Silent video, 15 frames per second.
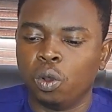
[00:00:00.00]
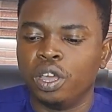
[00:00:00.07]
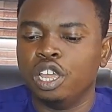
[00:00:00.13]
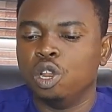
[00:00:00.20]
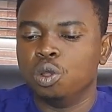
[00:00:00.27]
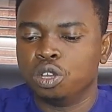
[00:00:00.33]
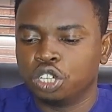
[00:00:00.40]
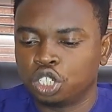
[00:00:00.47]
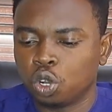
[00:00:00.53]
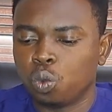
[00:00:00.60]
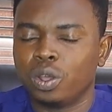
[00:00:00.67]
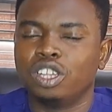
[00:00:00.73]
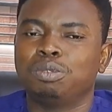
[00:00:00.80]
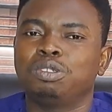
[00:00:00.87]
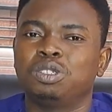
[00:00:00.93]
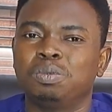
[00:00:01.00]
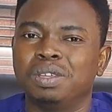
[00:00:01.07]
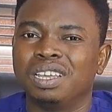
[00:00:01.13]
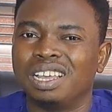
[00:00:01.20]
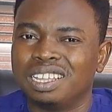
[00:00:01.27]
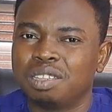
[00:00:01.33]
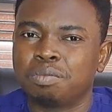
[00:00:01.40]
or a location where you're supposed to
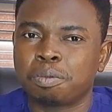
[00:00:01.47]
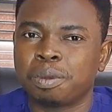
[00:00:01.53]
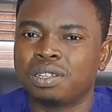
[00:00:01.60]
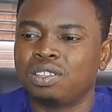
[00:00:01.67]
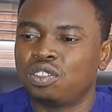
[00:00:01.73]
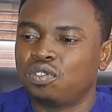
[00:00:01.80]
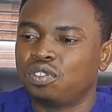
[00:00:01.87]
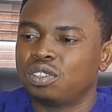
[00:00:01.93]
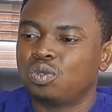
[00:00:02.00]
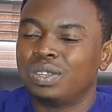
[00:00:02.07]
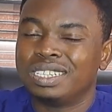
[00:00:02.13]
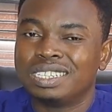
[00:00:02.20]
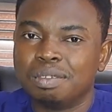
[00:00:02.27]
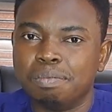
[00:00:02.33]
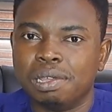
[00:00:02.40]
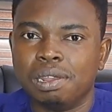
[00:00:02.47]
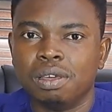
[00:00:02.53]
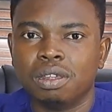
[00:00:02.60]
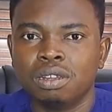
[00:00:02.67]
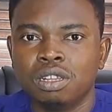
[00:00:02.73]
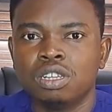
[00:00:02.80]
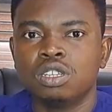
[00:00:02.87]
be getting properties for 20
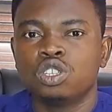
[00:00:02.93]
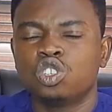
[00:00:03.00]
million,